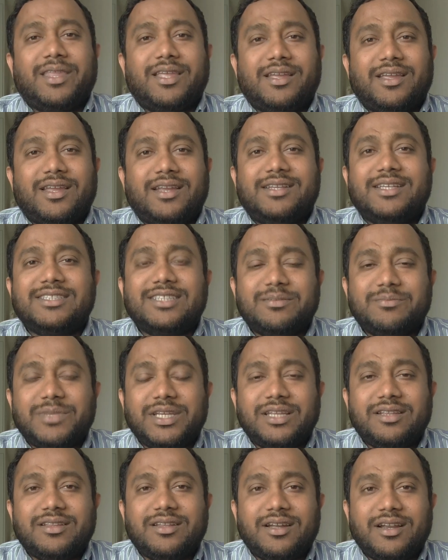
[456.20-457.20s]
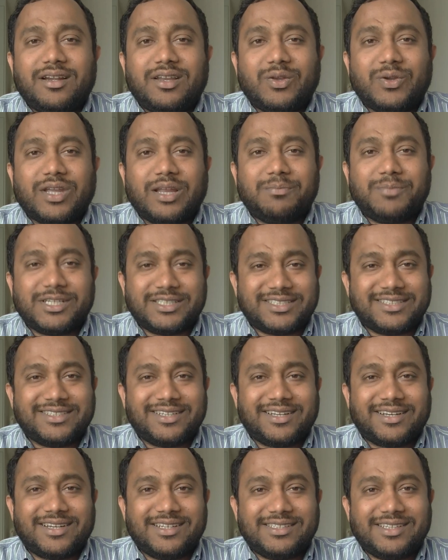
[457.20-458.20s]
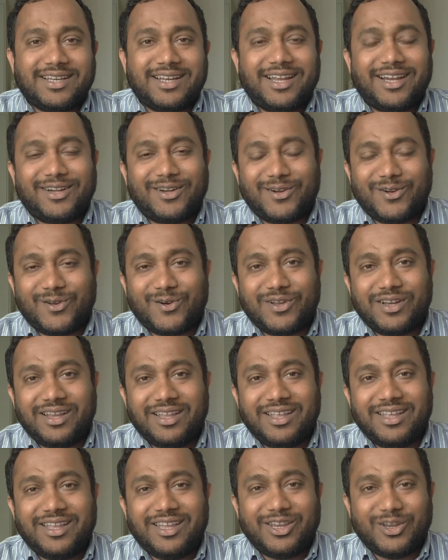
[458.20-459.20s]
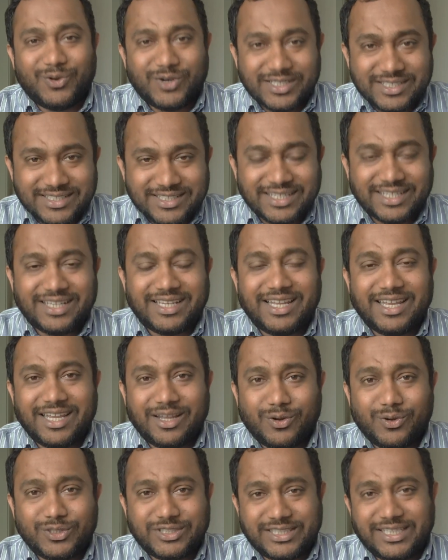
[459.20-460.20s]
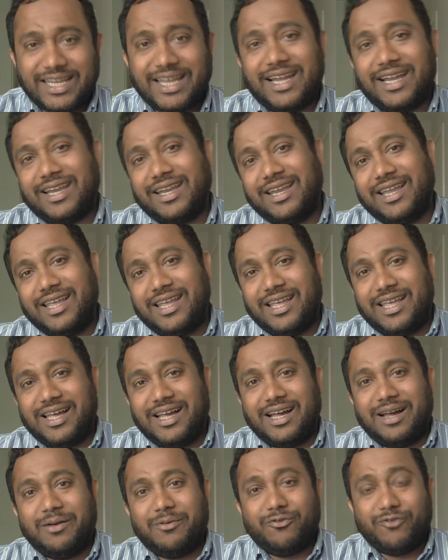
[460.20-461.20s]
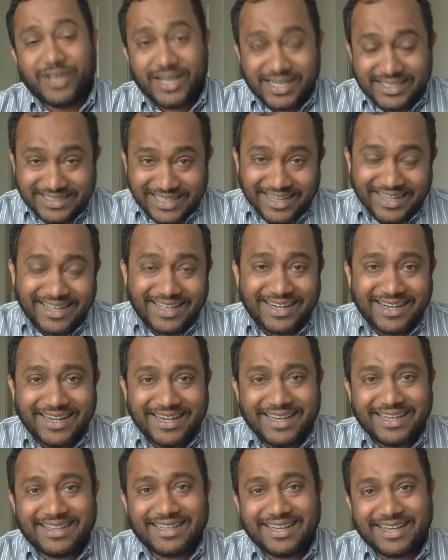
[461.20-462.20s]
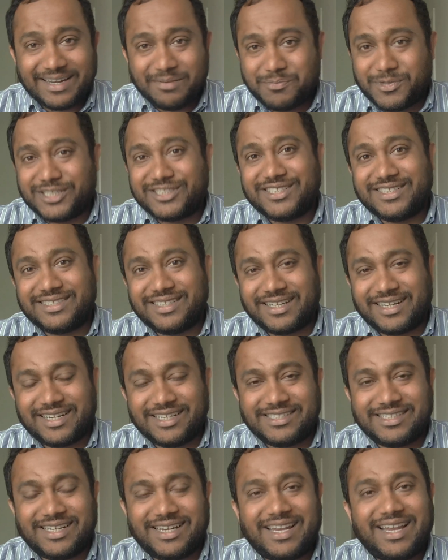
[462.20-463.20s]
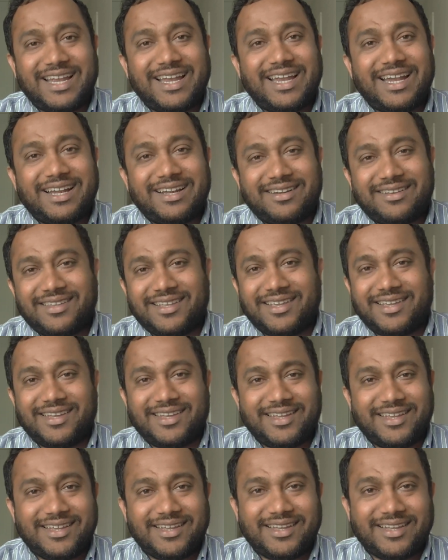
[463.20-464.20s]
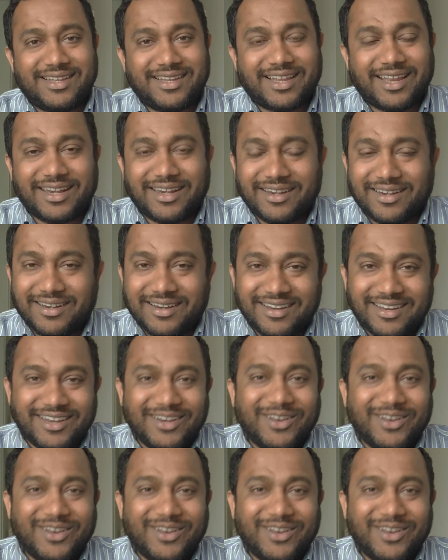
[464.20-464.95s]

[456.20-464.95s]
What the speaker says: it doesn't mean that you can purchase agricultural land and all. You are still a OCI. Whereas NRI, they can purchase agricultural land. They can,